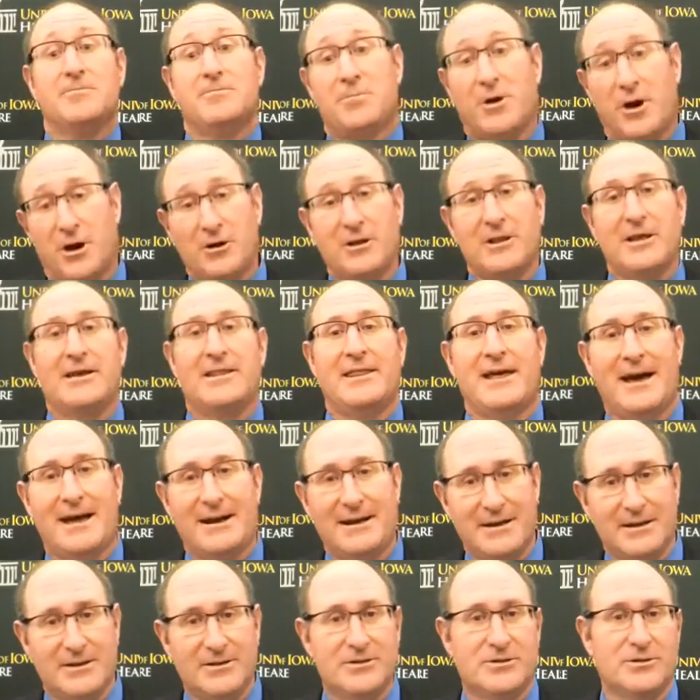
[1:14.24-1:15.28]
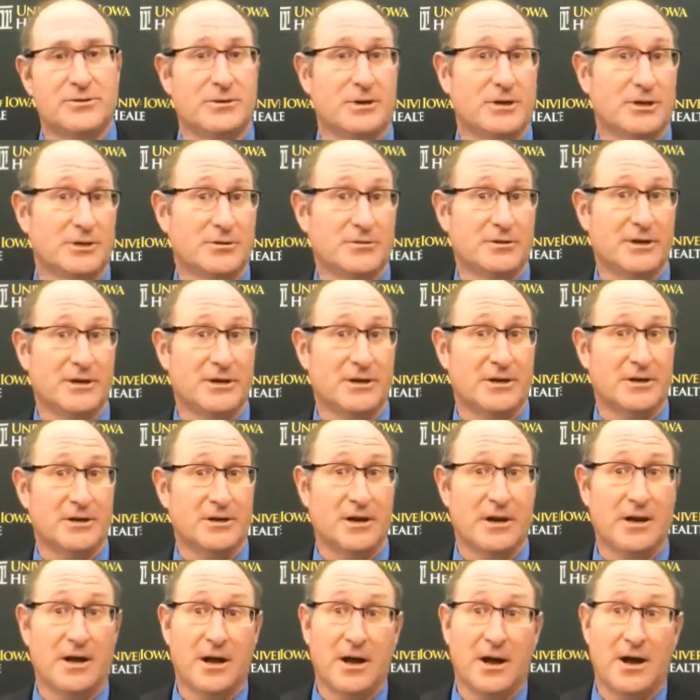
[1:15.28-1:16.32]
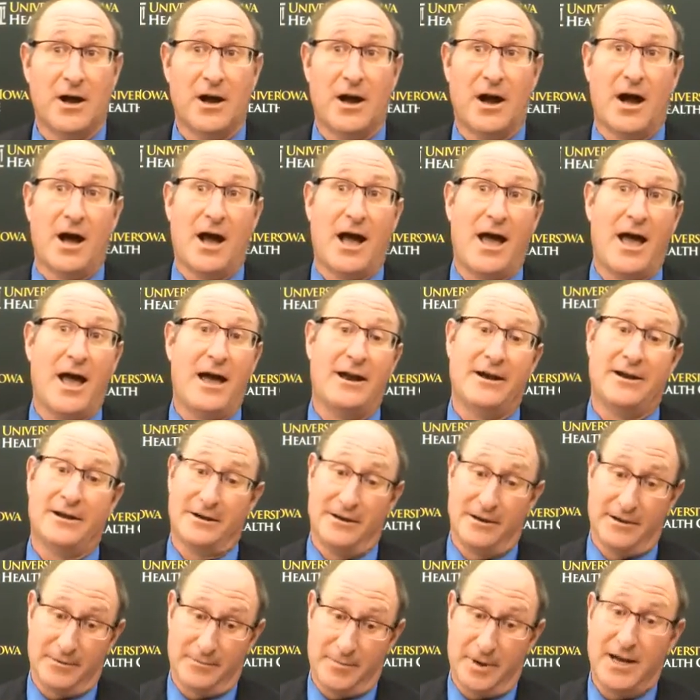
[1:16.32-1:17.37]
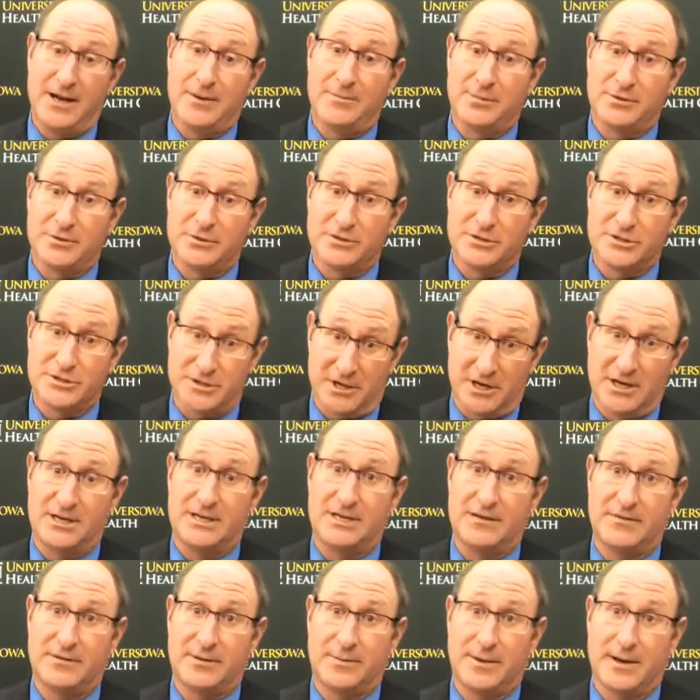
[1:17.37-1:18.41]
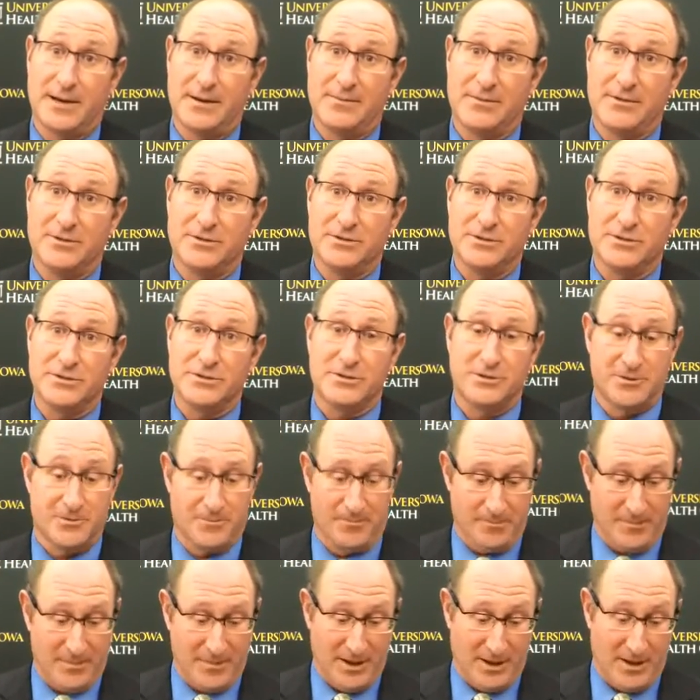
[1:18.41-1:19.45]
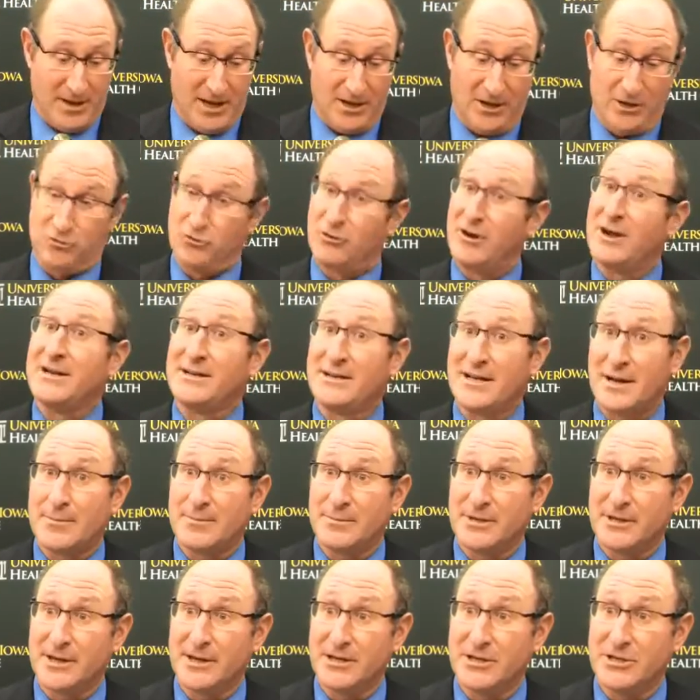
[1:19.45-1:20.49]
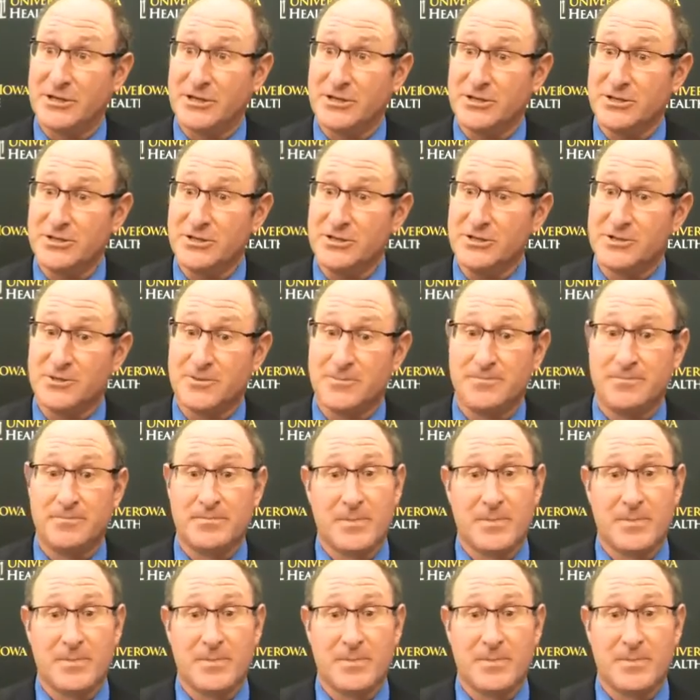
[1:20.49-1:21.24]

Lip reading: parlay that into a career editing papers, scientific papers, grant applications,